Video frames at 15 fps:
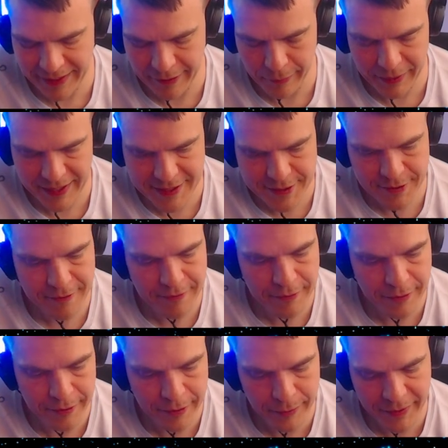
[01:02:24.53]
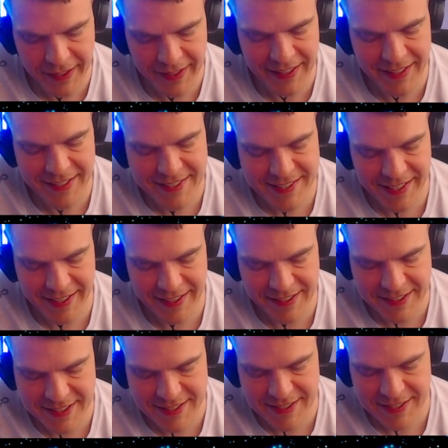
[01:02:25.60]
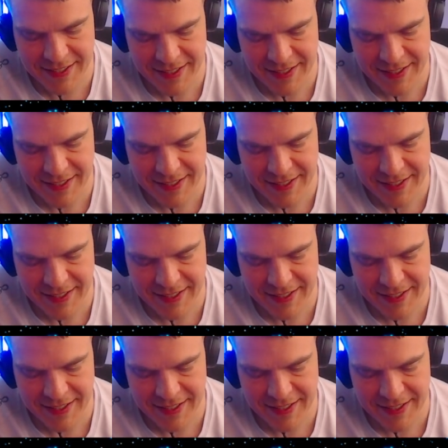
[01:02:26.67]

reason for doing this, and it's